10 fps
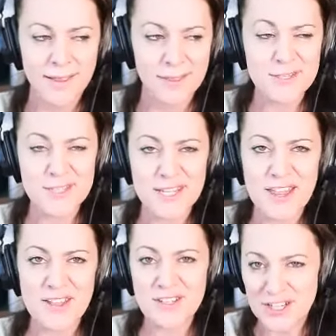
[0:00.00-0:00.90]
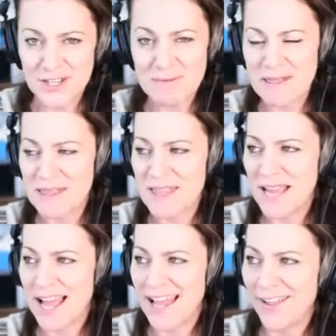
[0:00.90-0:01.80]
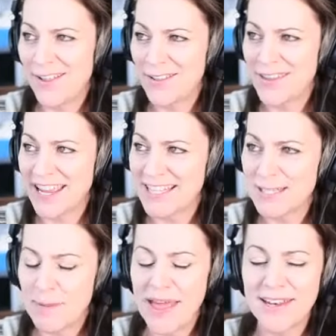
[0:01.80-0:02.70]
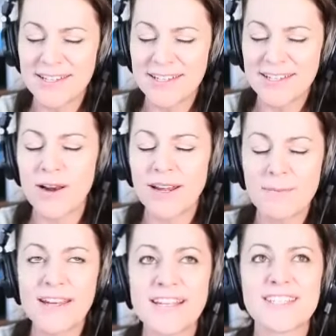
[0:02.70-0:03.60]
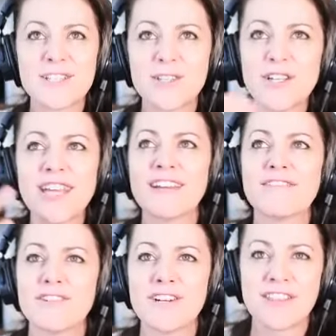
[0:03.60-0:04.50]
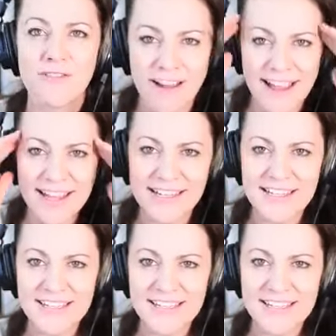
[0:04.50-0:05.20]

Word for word: This is another judgment thing. I'll like spend 20 minutes looking for the right